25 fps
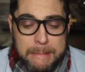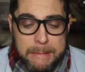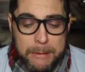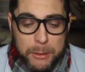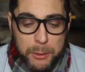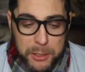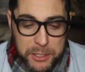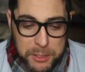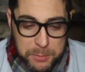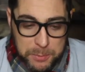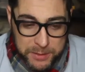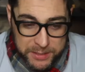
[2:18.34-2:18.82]

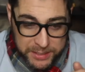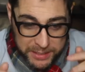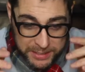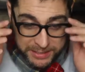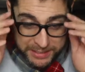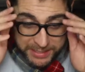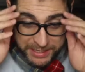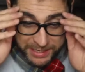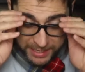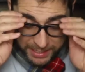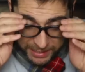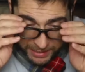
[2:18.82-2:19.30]
Christmas
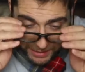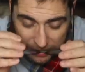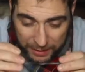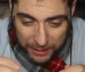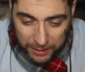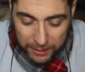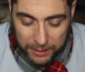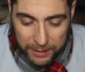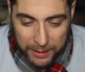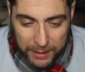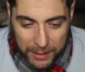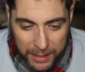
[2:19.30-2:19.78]
indeed
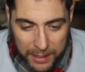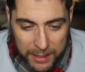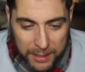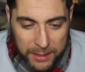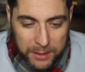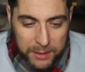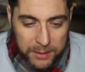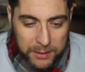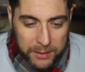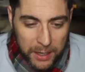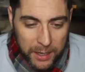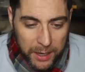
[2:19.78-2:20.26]

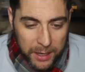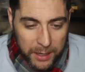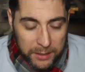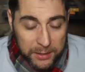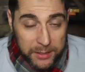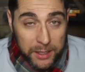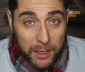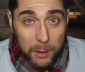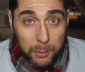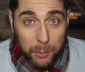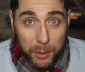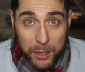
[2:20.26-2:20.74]
is a
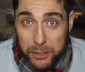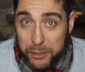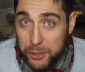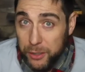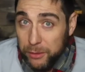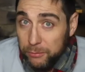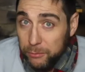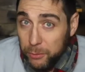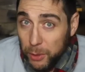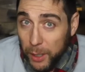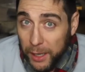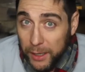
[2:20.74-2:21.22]

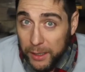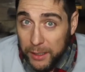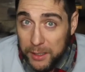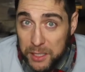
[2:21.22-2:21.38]
celebration, right?